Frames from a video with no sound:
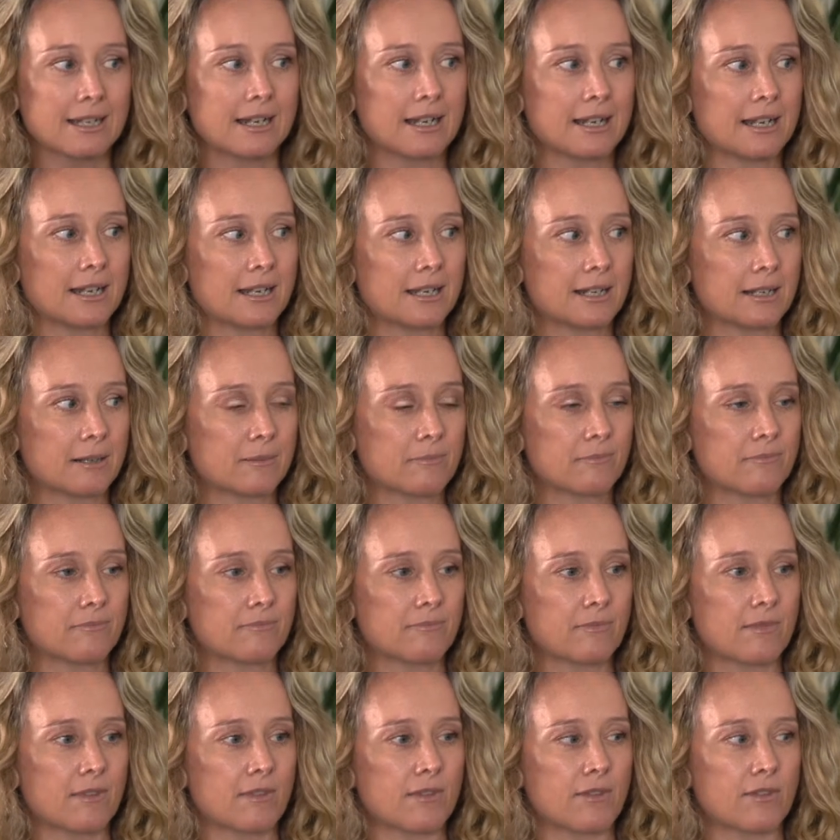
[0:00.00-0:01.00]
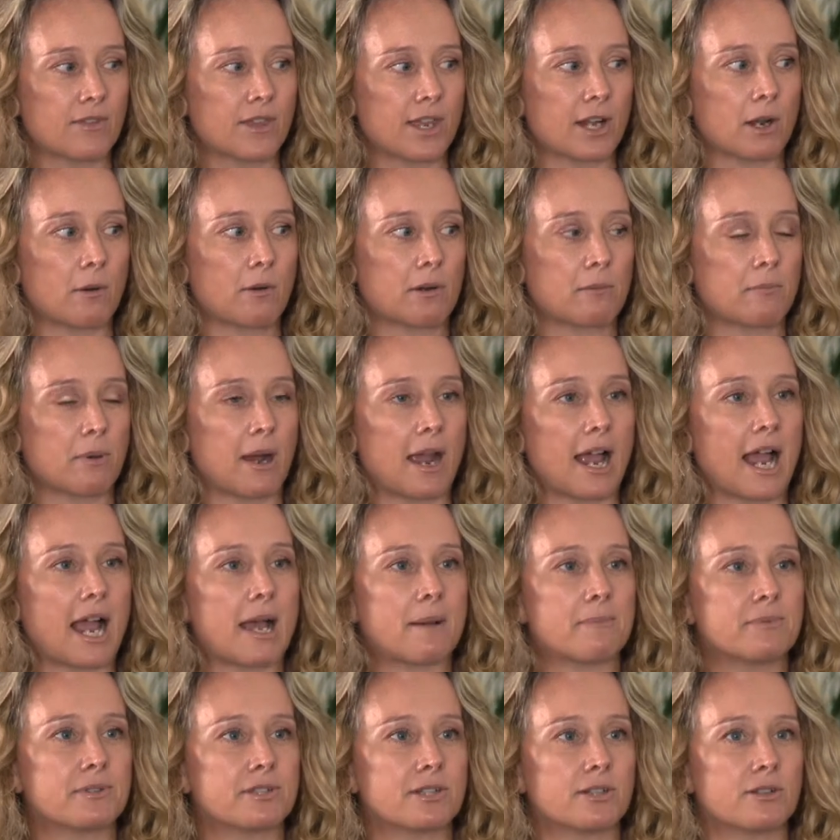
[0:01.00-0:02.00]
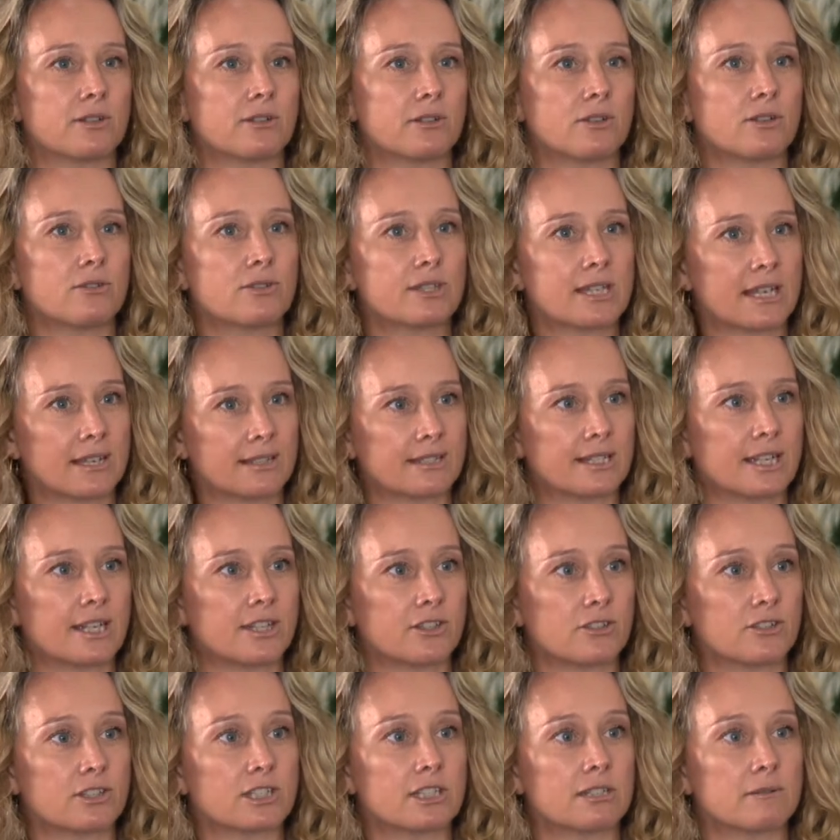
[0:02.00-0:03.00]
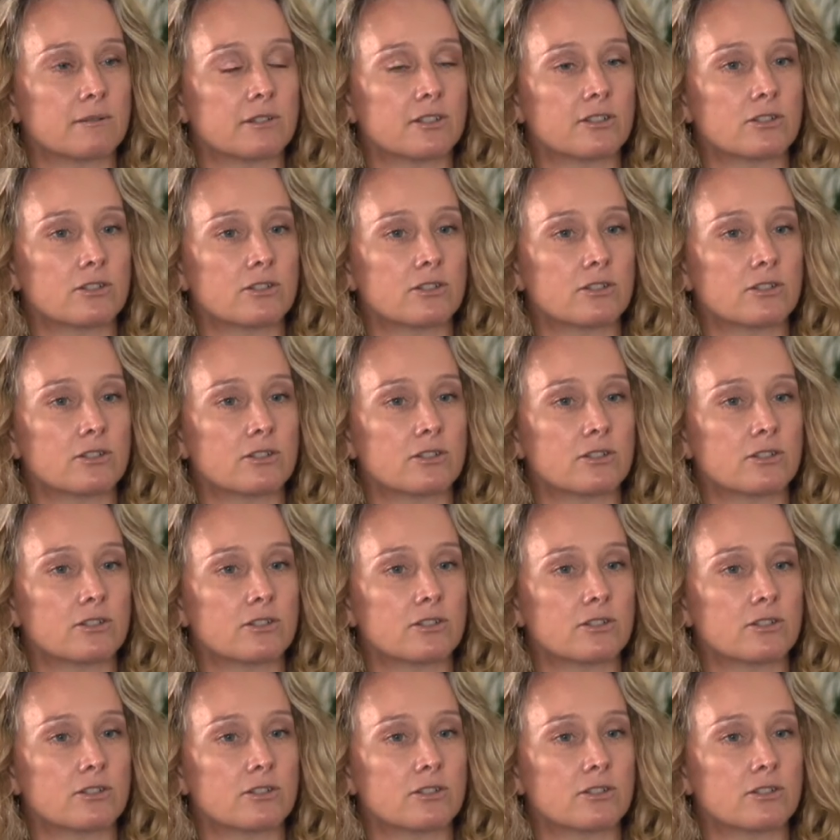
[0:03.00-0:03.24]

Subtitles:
then I would perhaps, you know, use that day just to